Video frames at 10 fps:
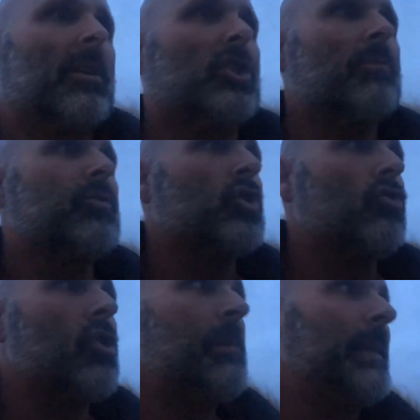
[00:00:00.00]

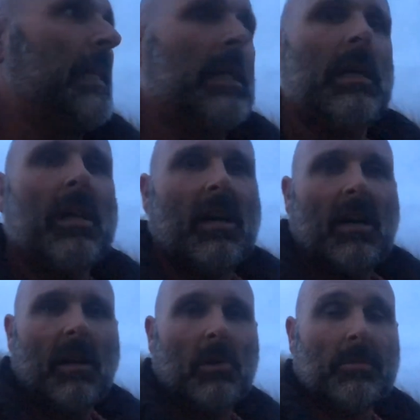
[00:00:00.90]
Subscribing.
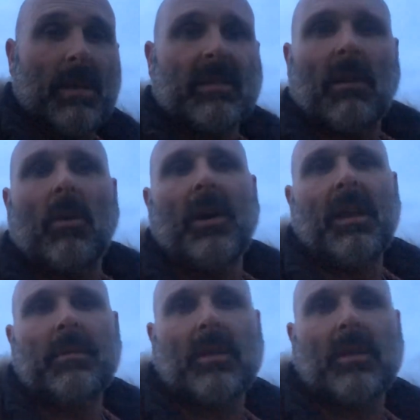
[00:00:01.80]
I always mess that word up.